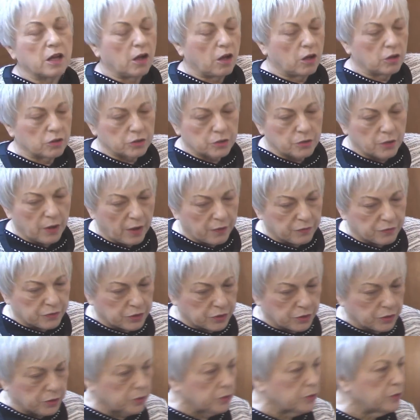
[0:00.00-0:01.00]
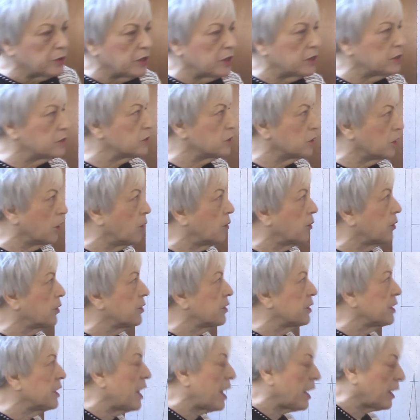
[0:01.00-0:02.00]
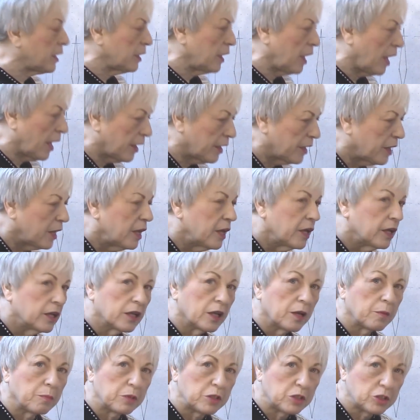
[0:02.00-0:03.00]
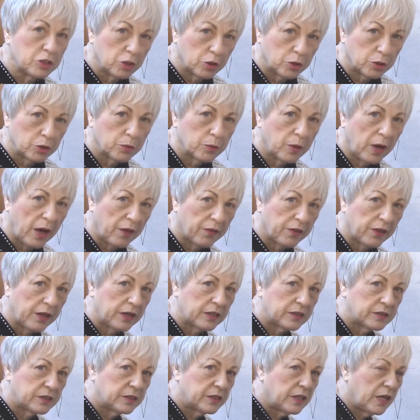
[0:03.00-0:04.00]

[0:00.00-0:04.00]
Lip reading: All you have to do is lower the neckline. Let me show you how that is